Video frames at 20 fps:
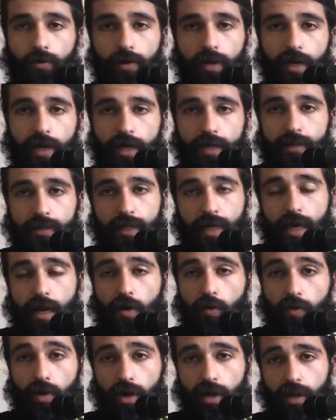Alright guys,
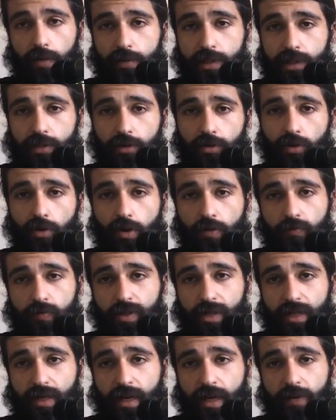now we are going to be starting
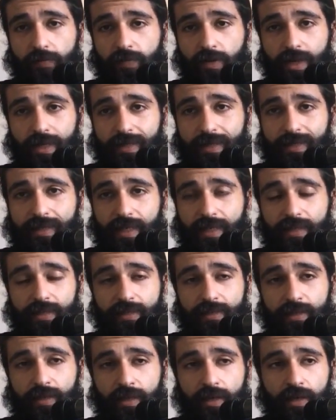off with a kind of an
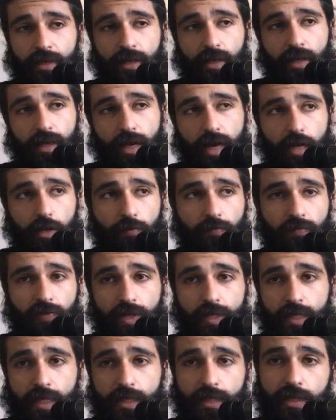extended legato phrase.